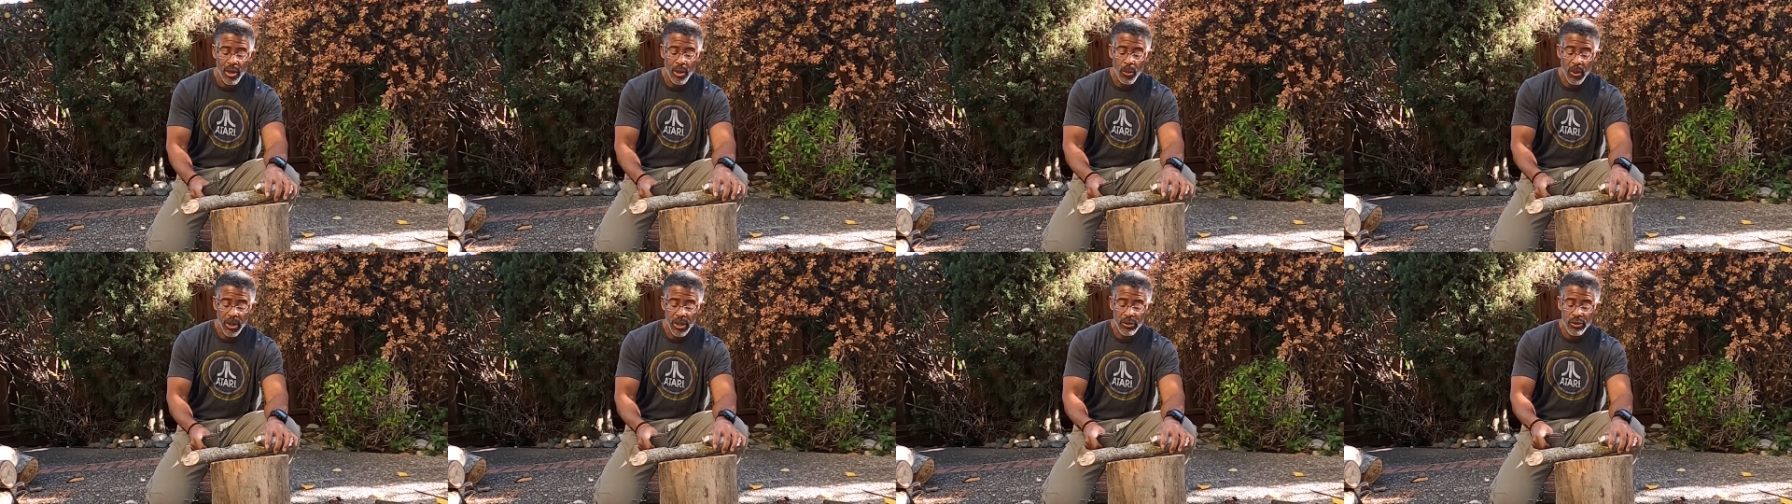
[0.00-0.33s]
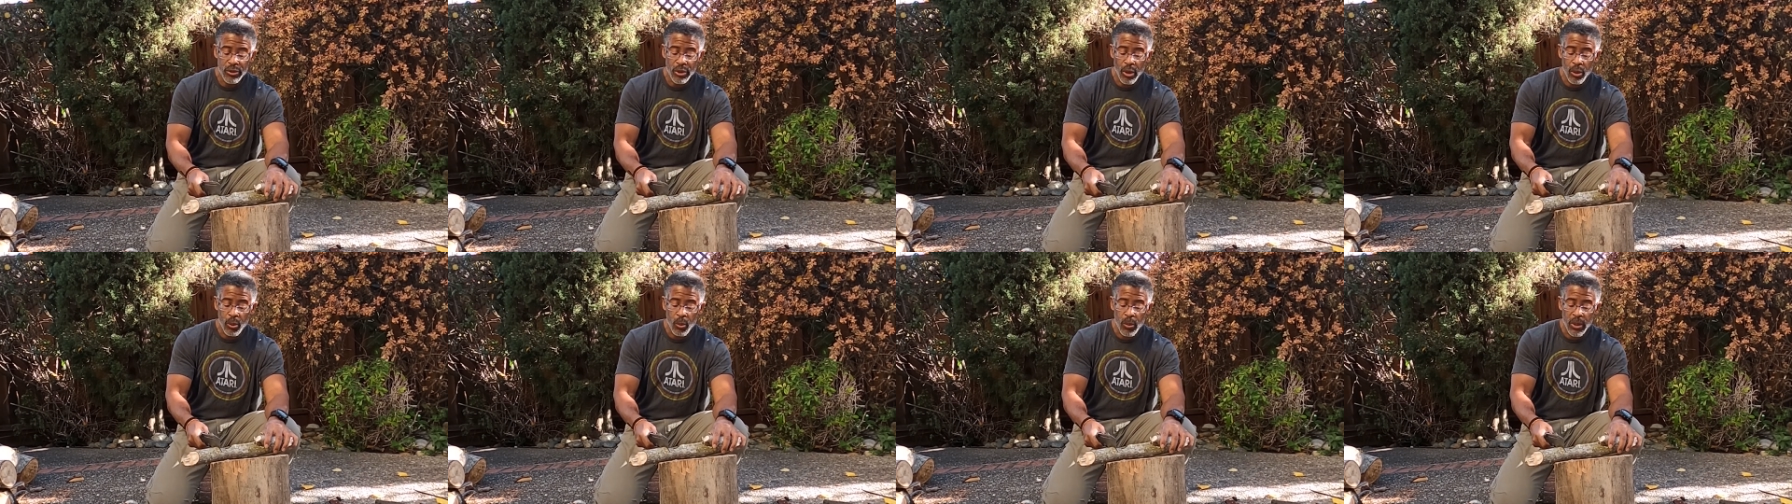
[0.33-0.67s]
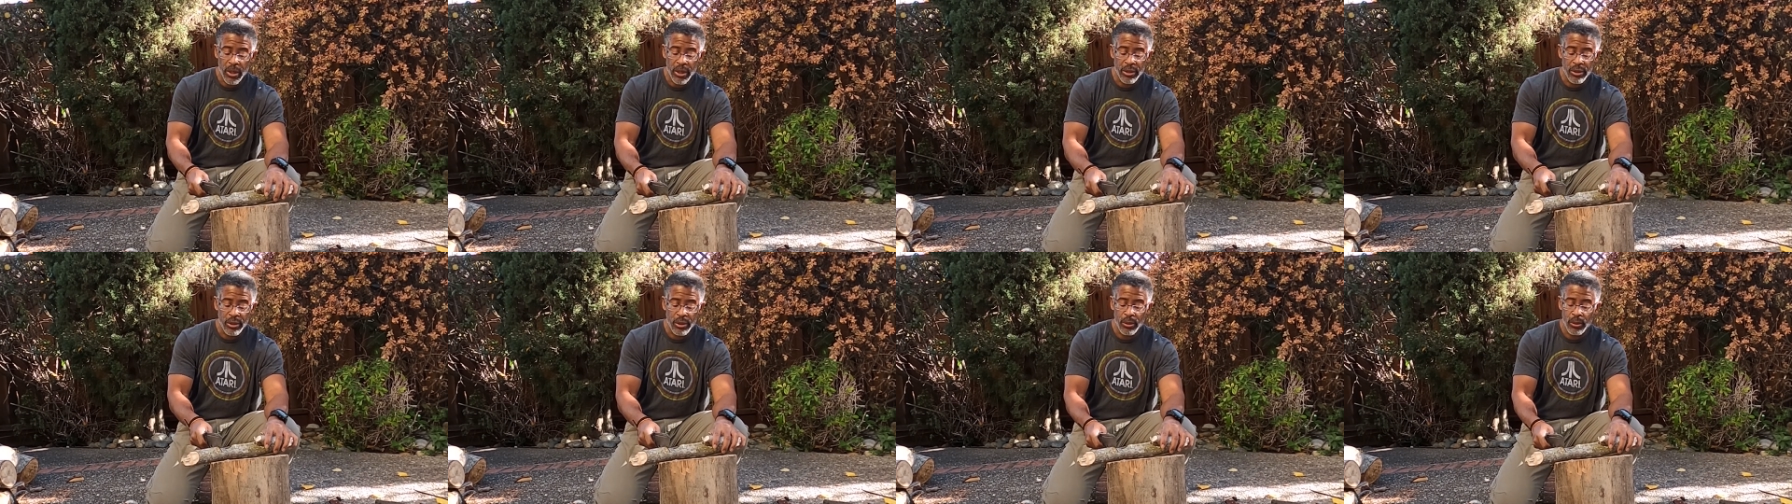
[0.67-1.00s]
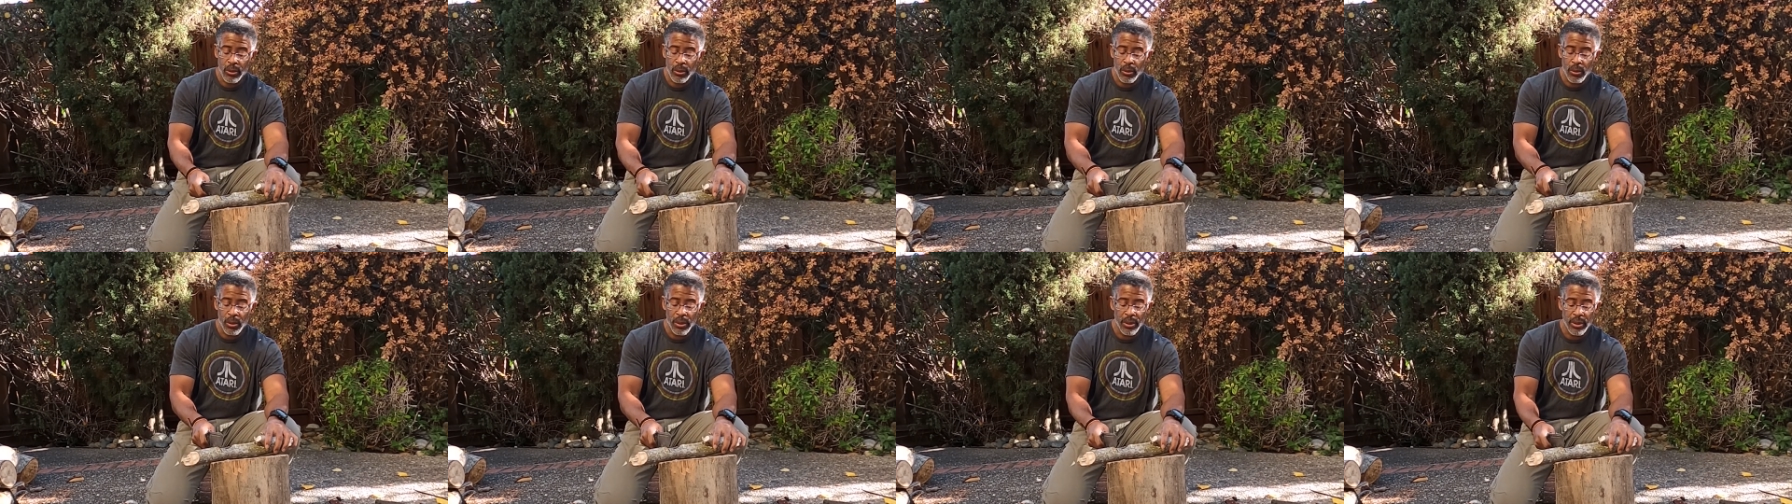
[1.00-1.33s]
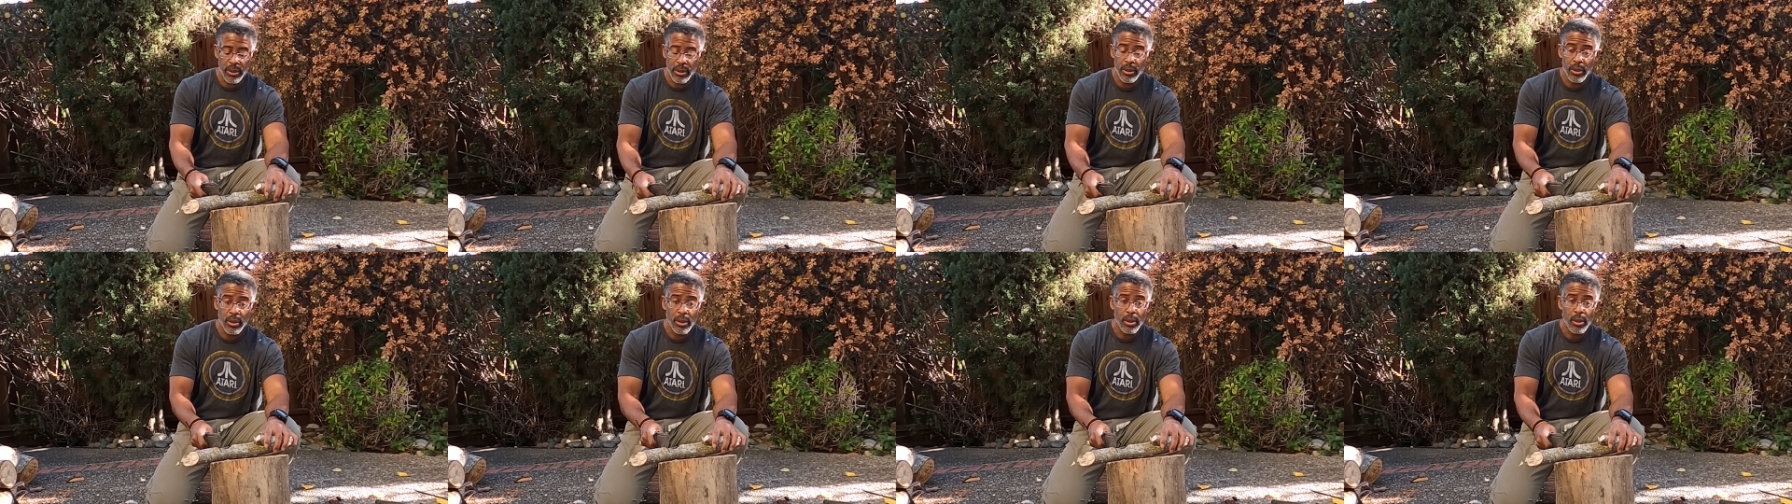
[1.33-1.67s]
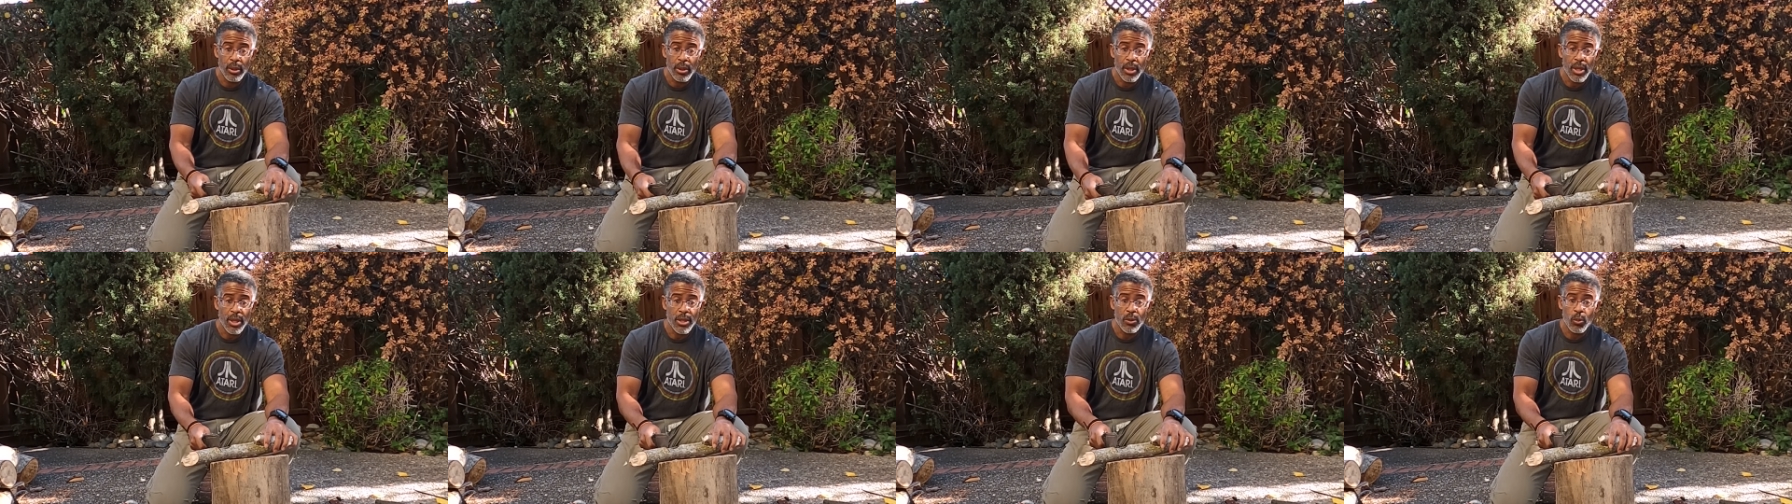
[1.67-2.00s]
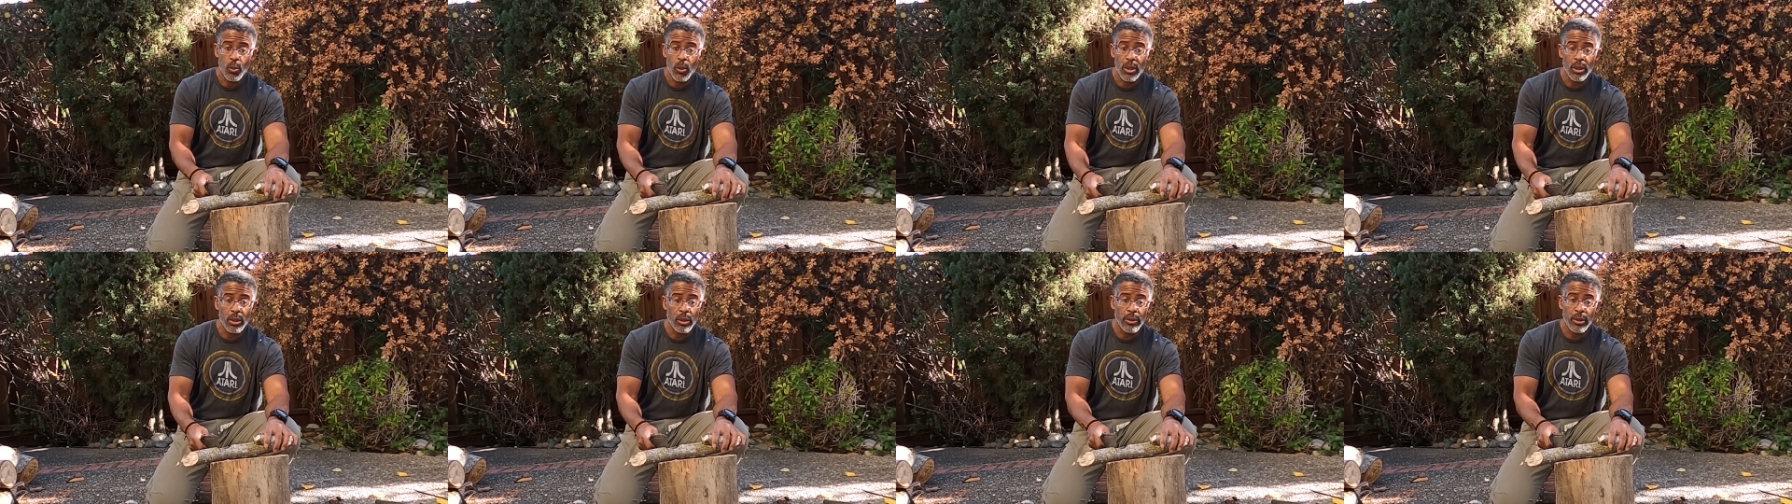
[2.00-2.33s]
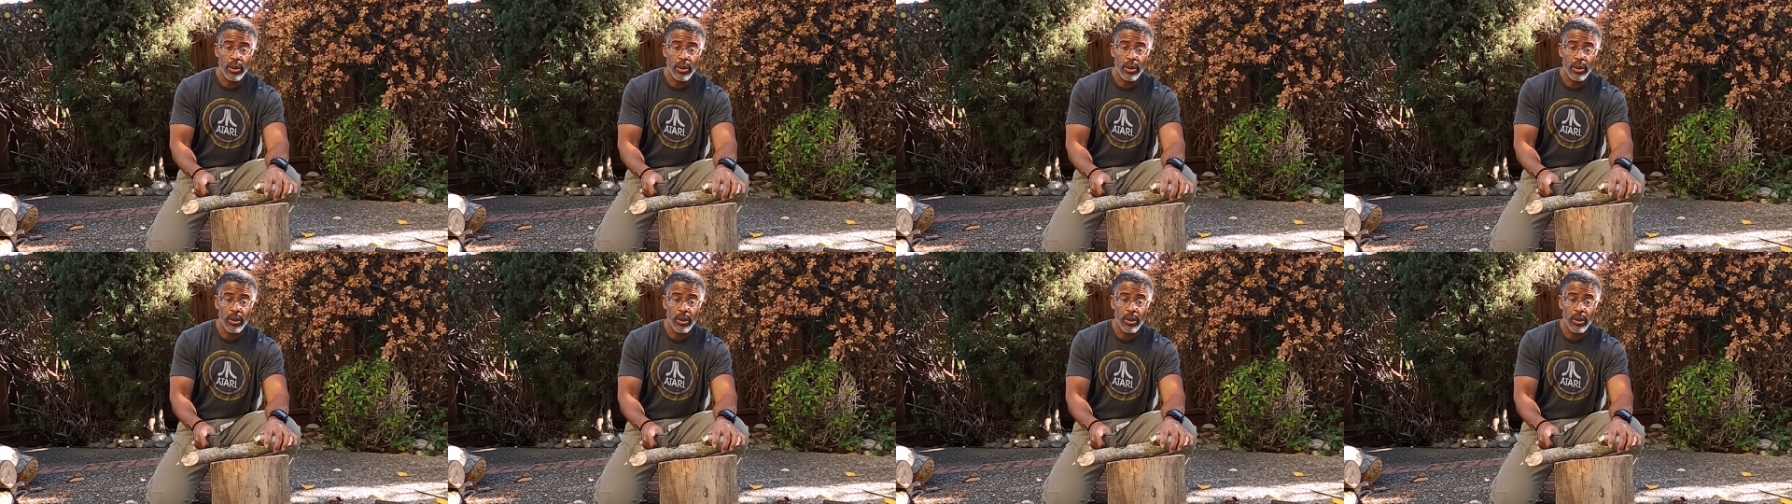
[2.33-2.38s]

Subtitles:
What you don't want to do is wiggle